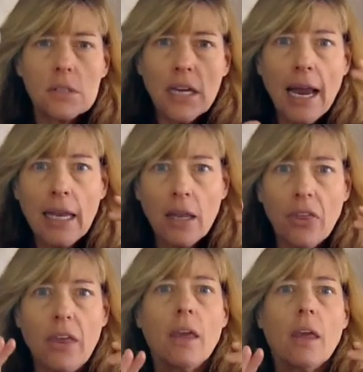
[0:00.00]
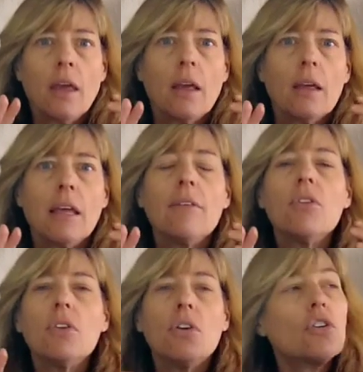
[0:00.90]
tiny thinking.
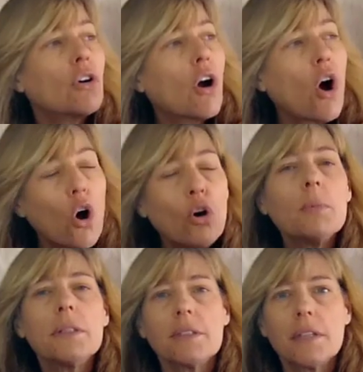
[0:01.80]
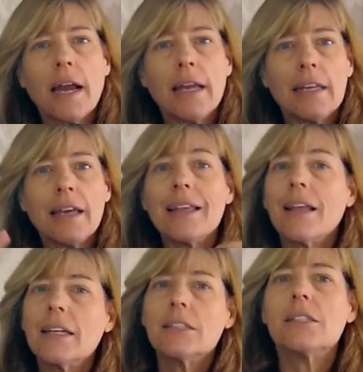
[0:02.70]
Even though your home is tiny,
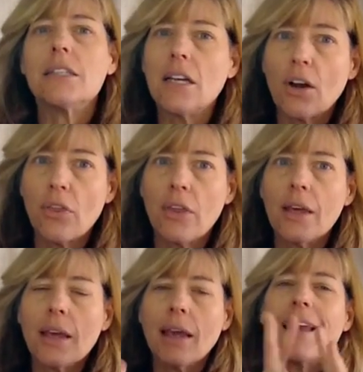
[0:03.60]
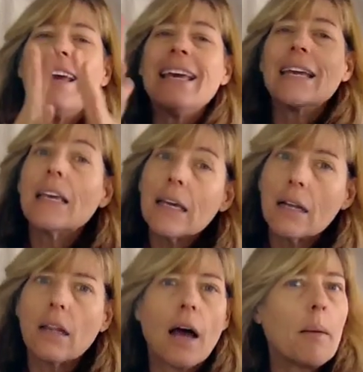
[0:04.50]
I'd like to see our thinking
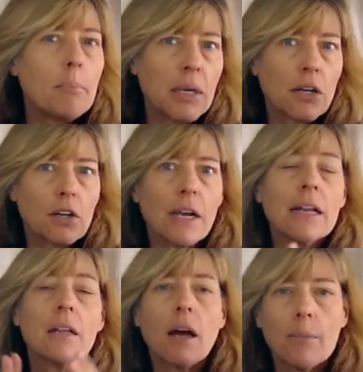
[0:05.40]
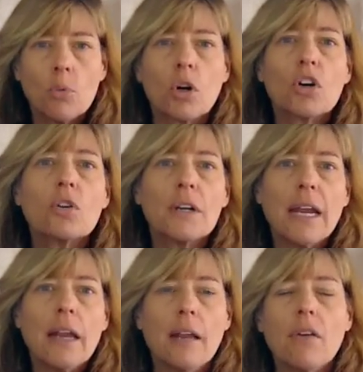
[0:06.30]
get a lot bigger and a lot more
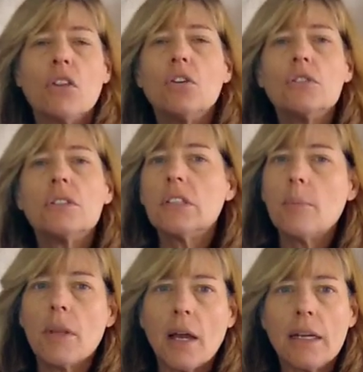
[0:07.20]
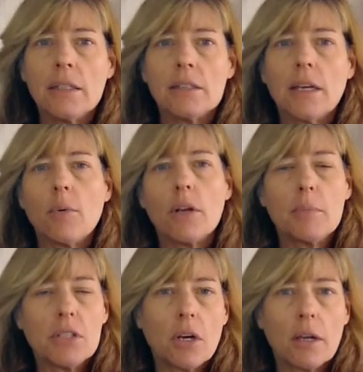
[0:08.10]
creative. And those are some of the ideas I want
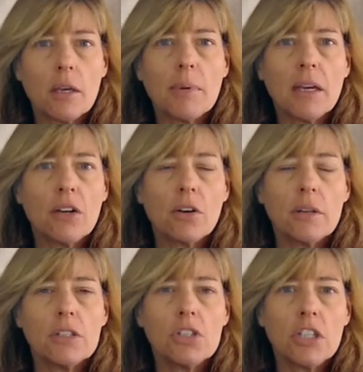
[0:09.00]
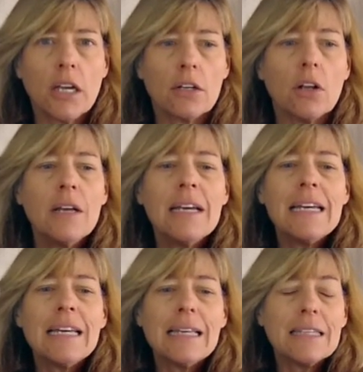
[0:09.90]
to be talking about here on this channel
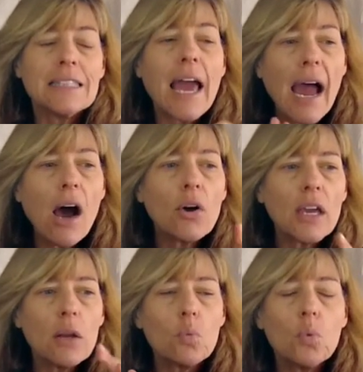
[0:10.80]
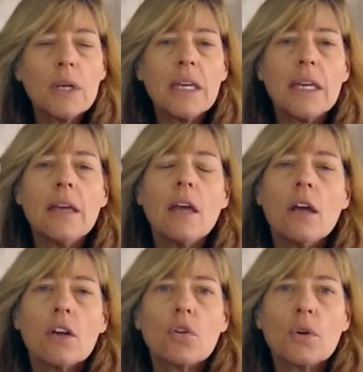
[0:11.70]
is how can we
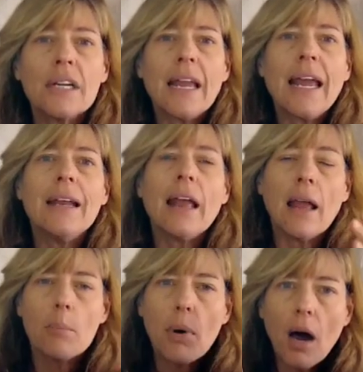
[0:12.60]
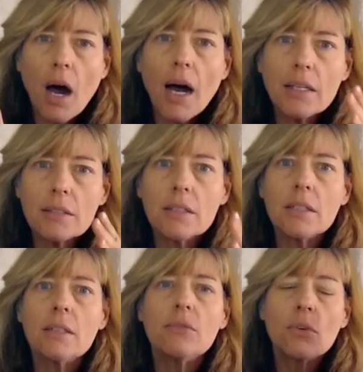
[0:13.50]
create a
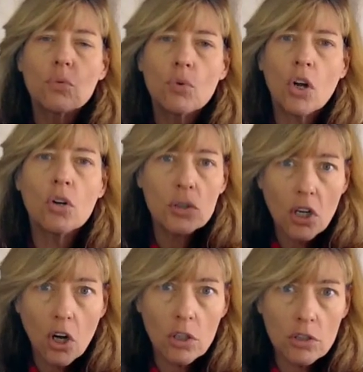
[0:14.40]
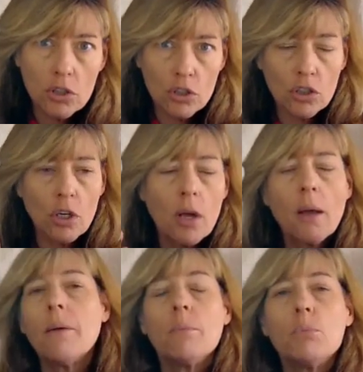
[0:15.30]
positive road culture
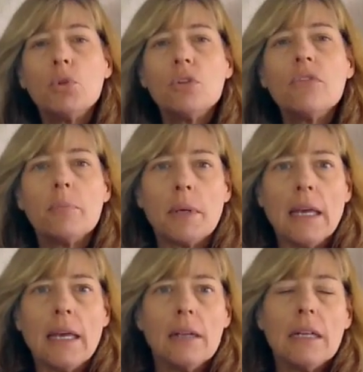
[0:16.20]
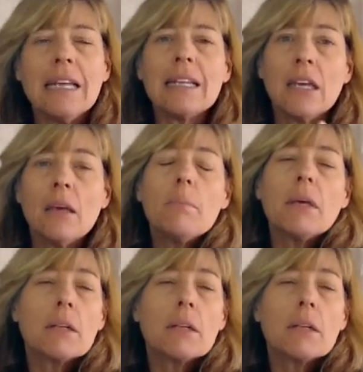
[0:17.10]
movement and keep